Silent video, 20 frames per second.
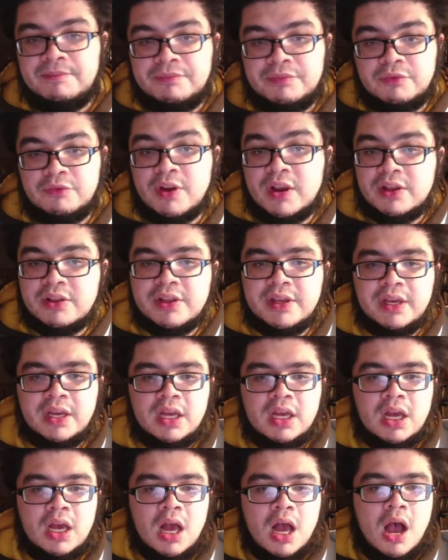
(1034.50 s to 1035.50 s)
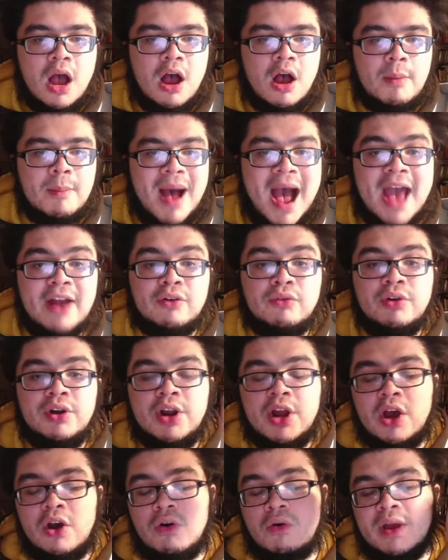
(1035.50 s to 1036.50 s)
frankly. I don't
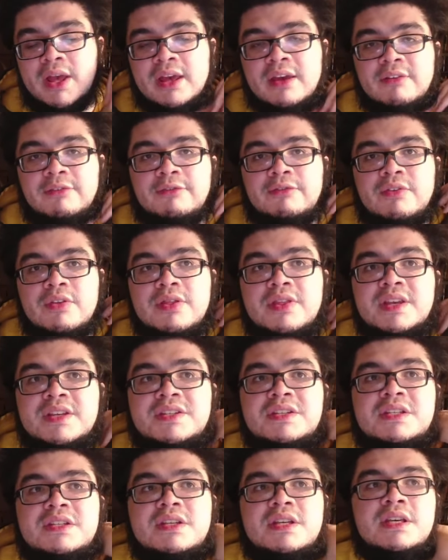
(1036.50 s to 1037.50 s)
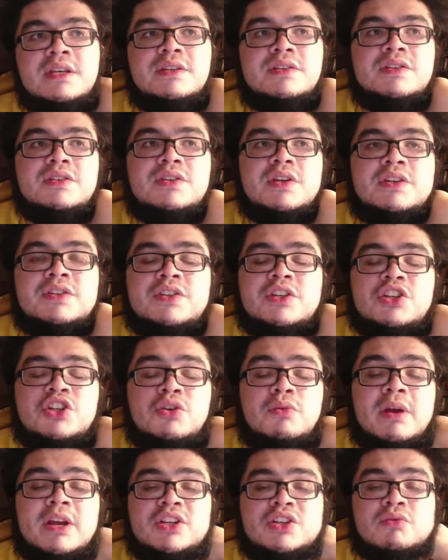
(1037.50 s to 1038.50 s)
know if this is a
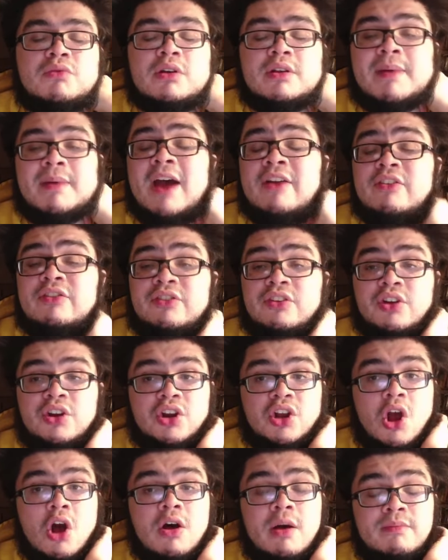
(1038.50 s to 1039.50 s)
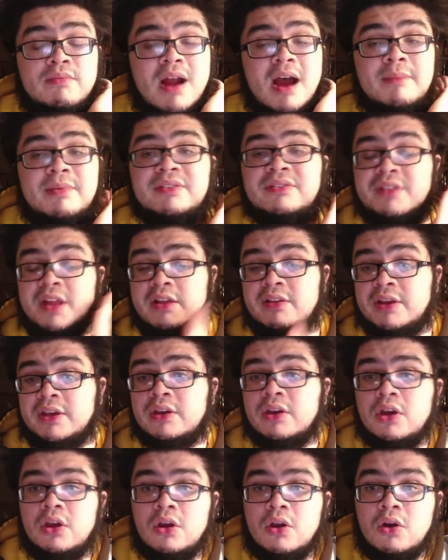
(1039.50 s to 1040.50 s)
situation where the Padres are going to call up Robbie
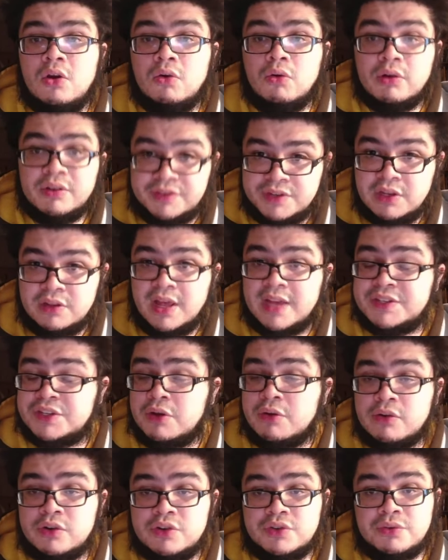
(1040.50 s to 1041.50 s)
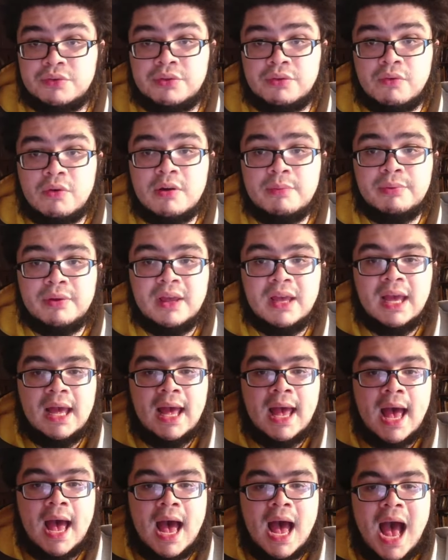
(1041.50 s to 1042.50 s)
Snelling or Dylan Lesko or Drew Thorpe.
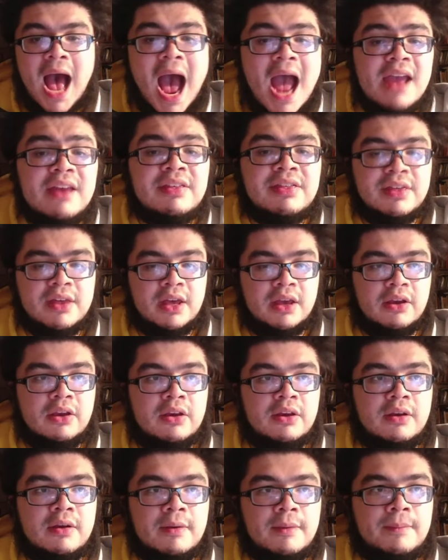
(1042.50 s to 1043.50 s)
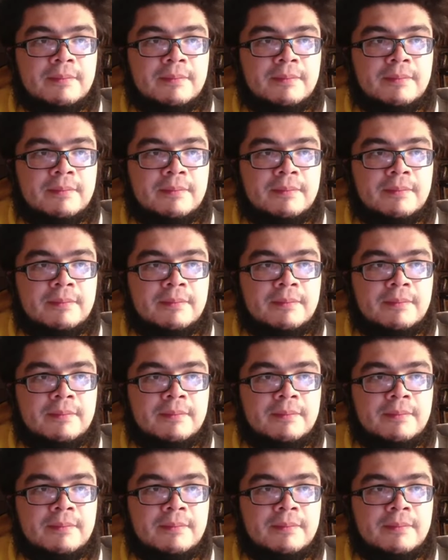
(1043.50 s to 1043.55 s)
I think